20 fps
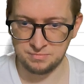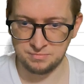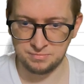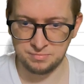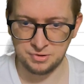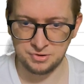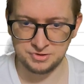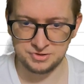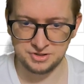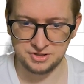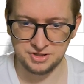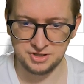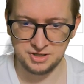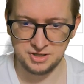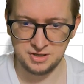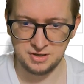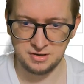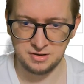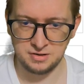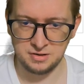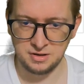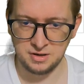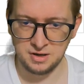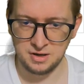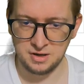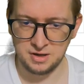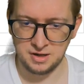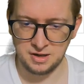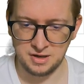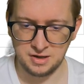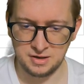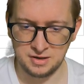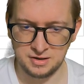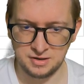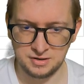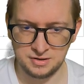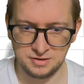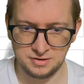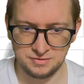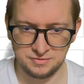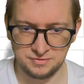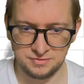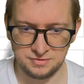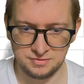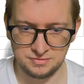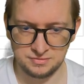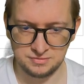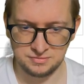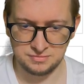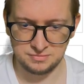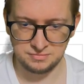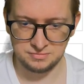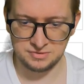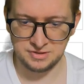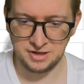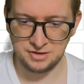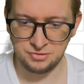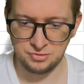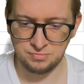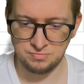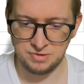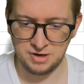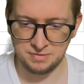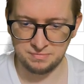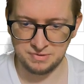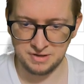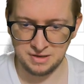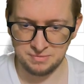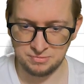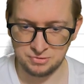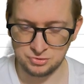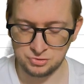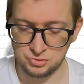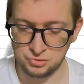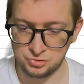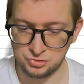person here, then you might be able to